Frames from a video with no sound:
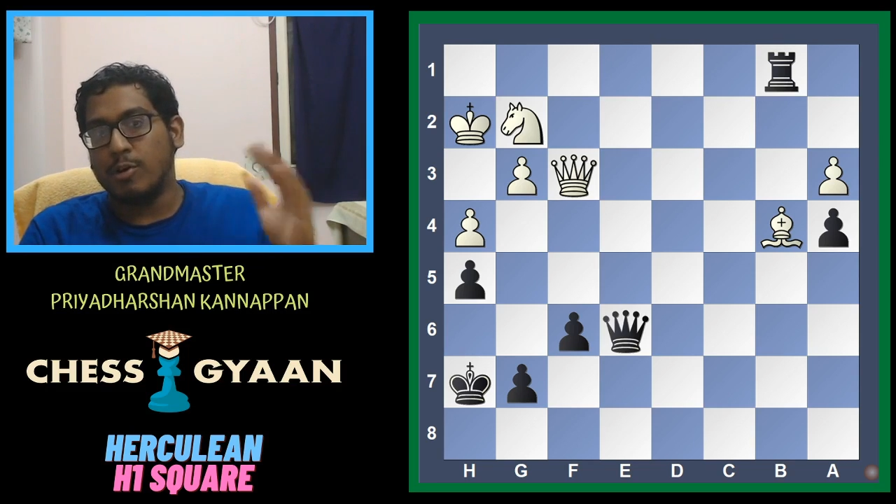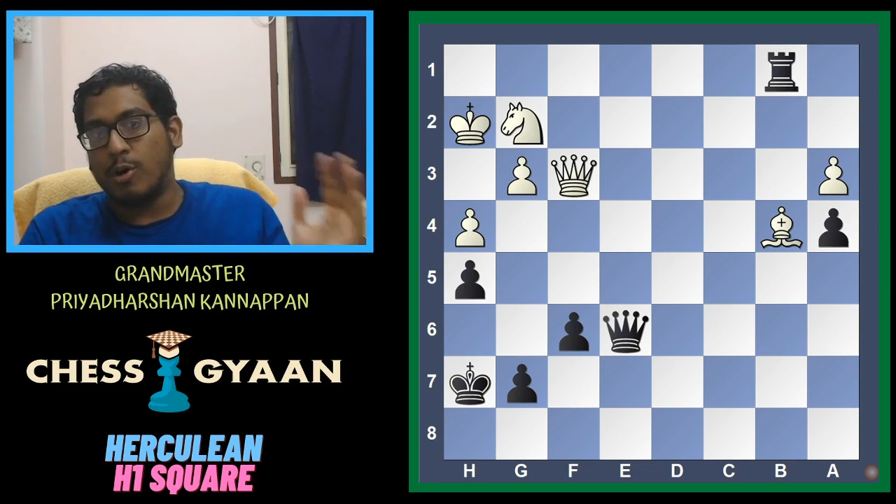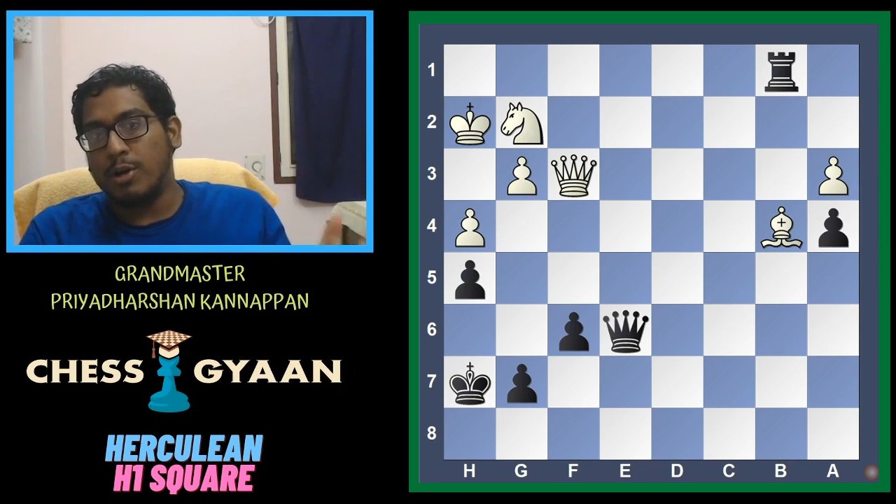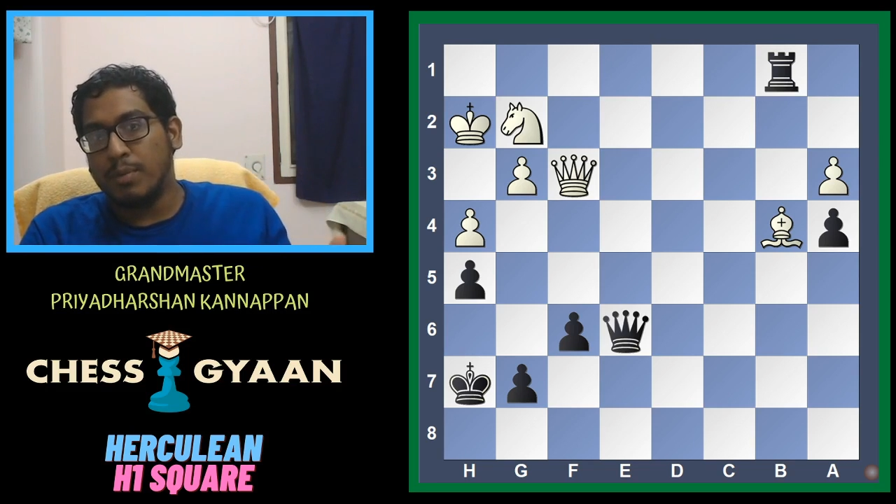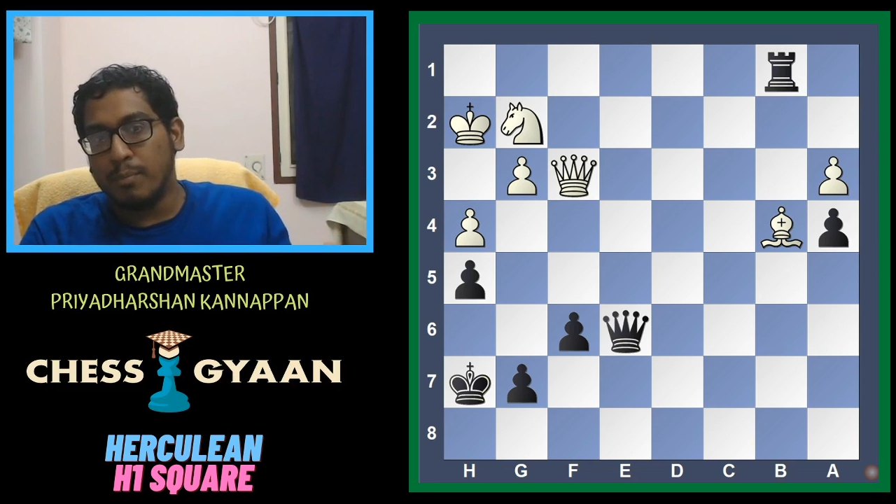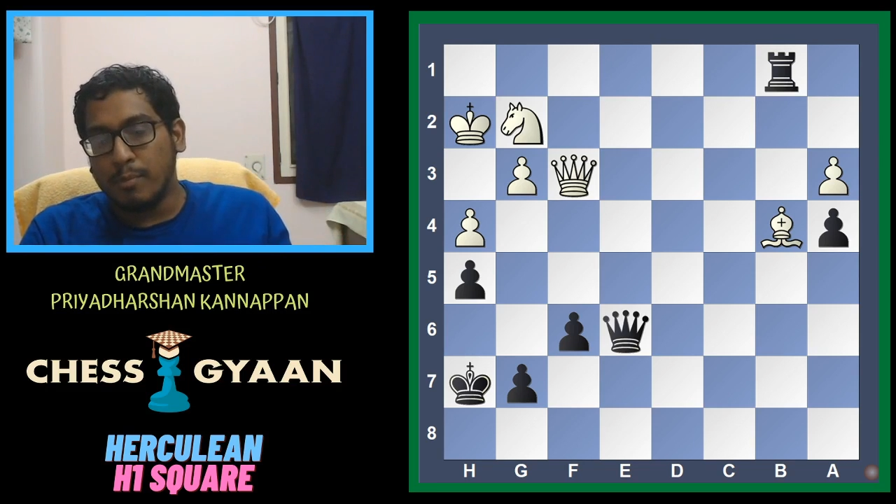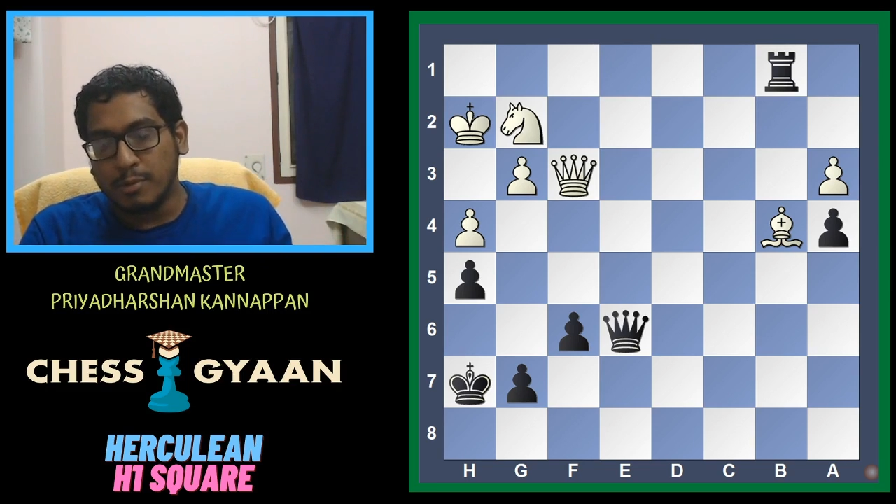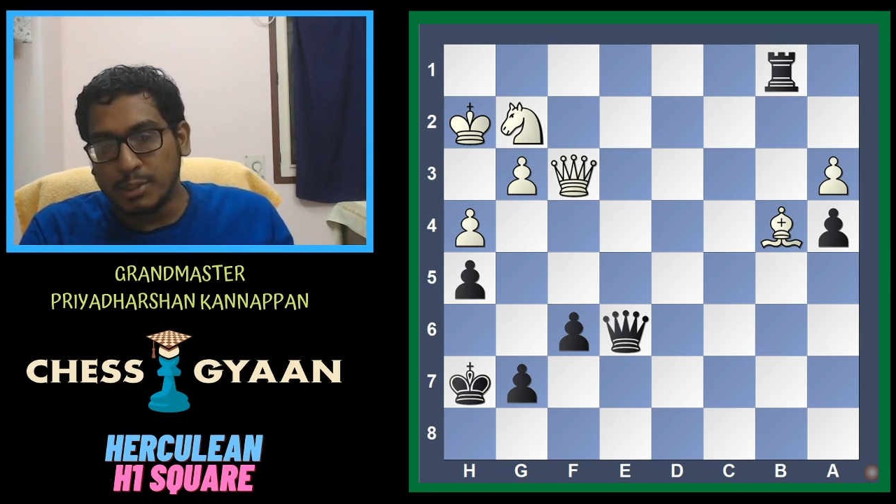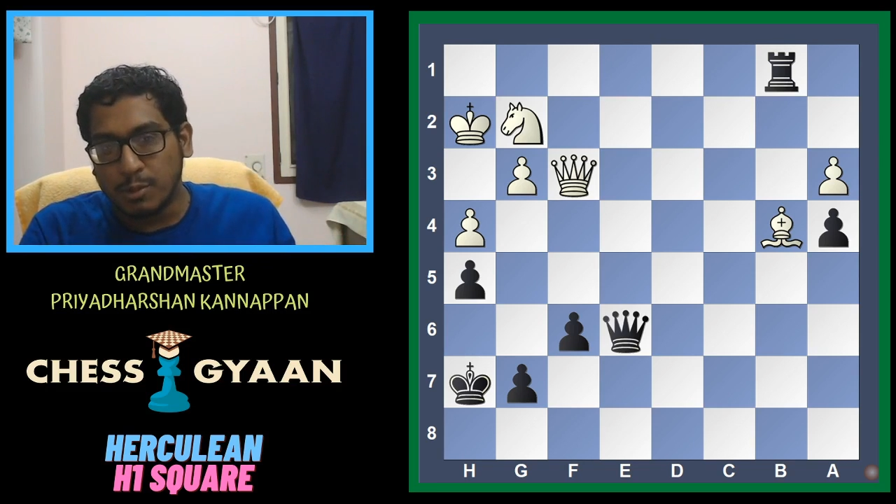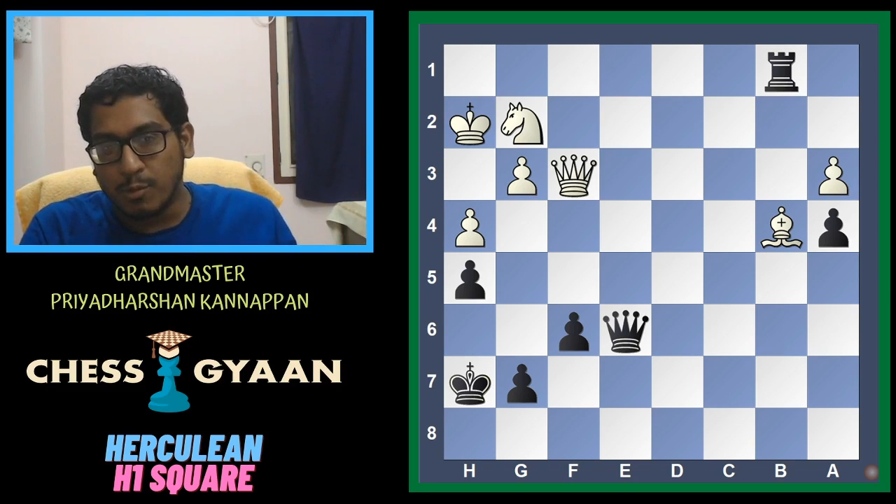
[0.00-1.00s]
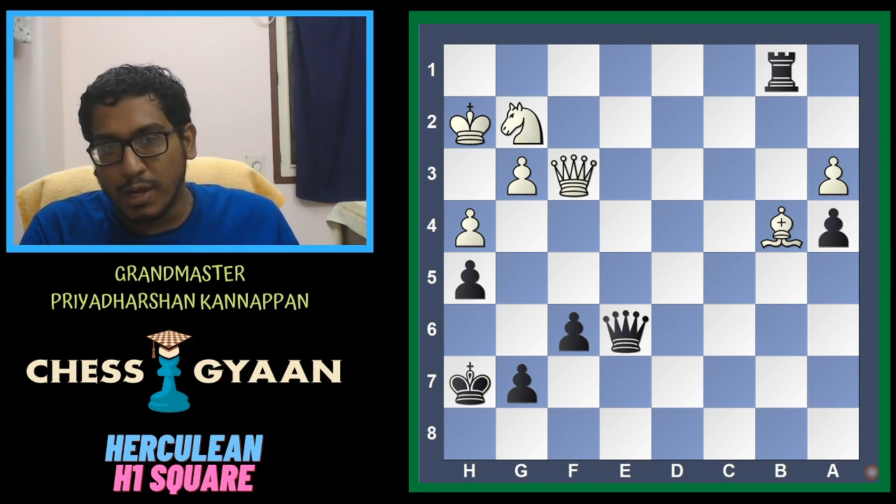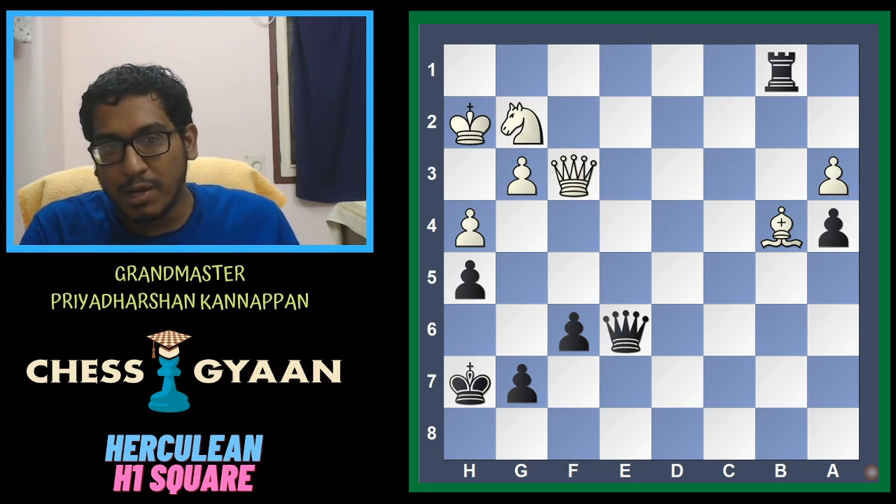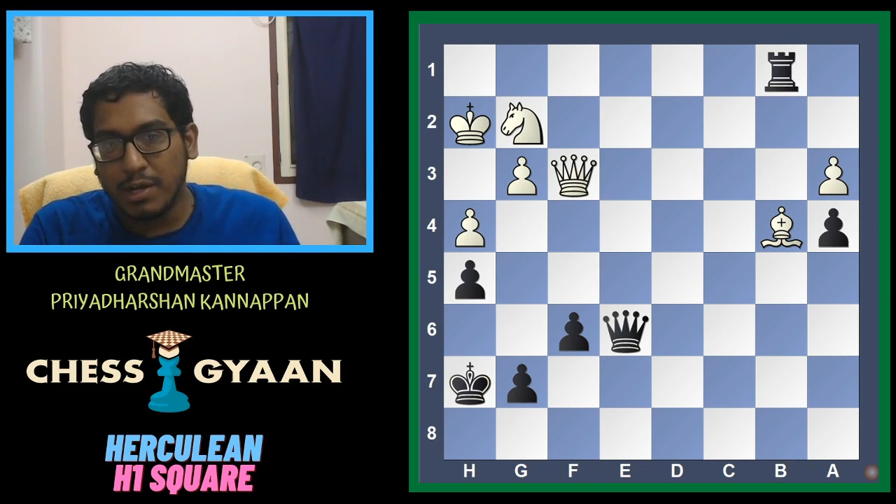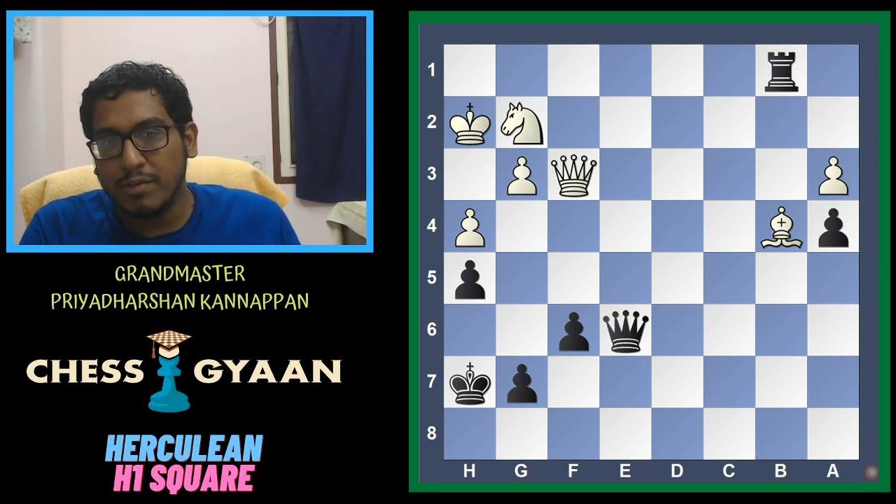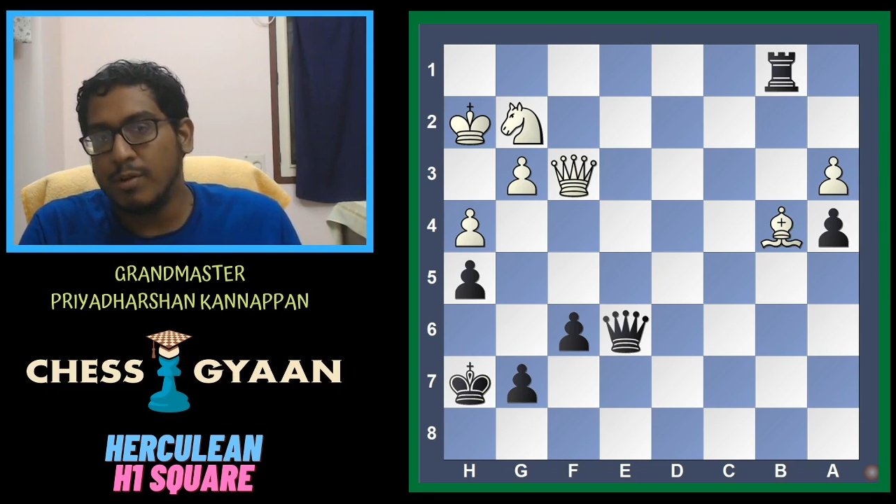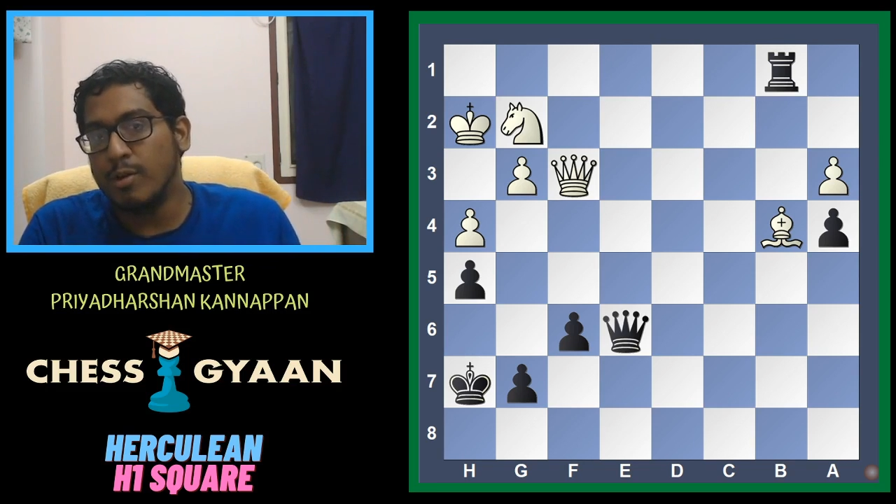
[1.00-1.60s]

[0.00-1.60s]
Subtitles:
corner most square if you